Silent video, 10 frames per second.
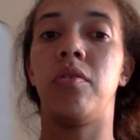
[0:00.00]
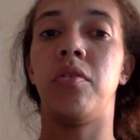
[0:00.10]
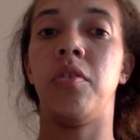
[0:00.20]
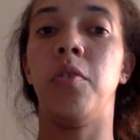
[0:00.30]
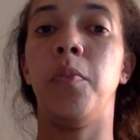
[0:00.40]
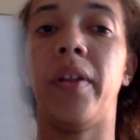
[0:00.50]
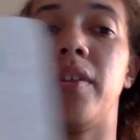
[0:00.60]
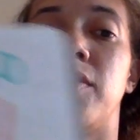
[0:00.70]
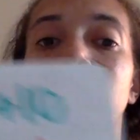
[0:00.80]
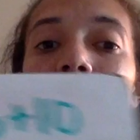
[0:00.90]
2
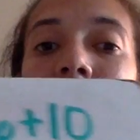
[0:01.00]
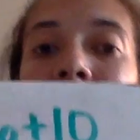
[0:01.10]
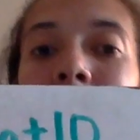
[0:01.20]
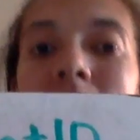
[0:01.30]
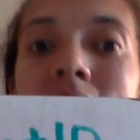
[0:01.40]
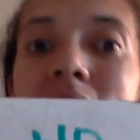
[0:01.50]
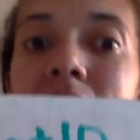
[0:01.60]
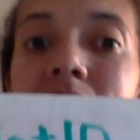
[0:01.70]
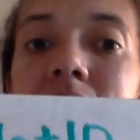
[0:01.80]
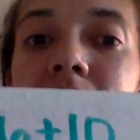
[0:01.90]
plus what equals
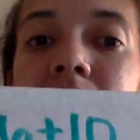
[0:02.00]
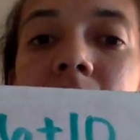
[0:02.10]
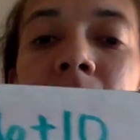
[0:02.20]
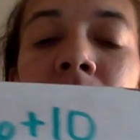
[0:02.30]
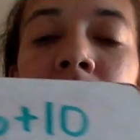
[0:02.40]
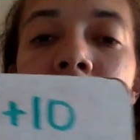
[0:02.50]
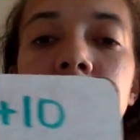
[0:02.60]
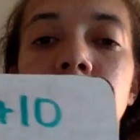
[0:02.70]
6. So